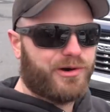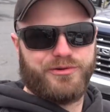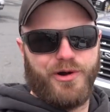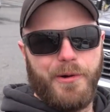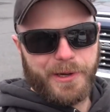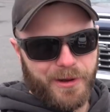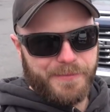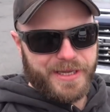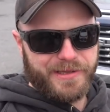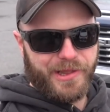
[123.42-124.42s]
are growing on
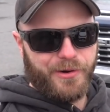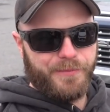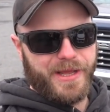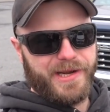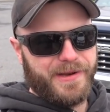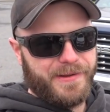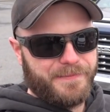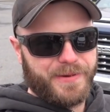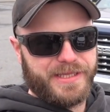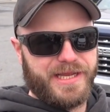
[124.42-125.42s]
me a little bit,
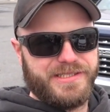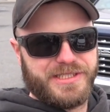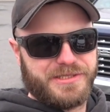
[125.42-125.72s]
but they're